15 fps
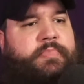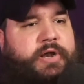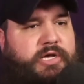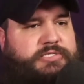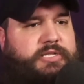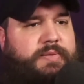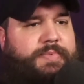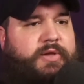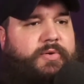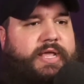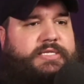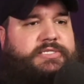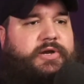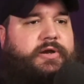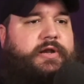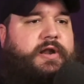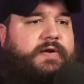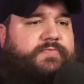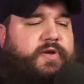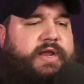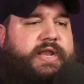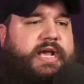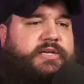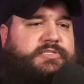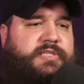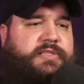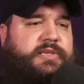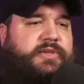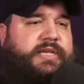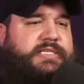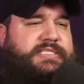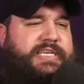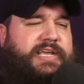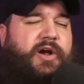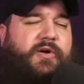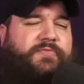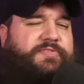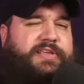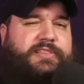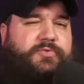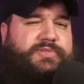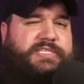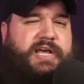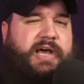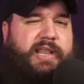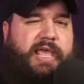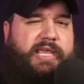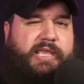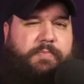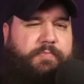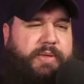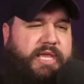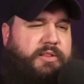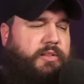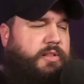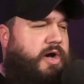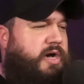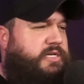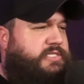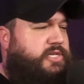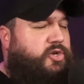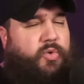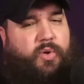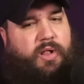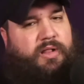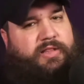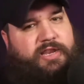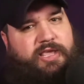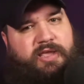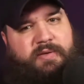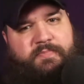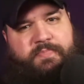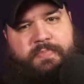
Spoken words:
But also, let me go ahead and turn it off right now so that you can see. Hopefully there was not like a big loss in quality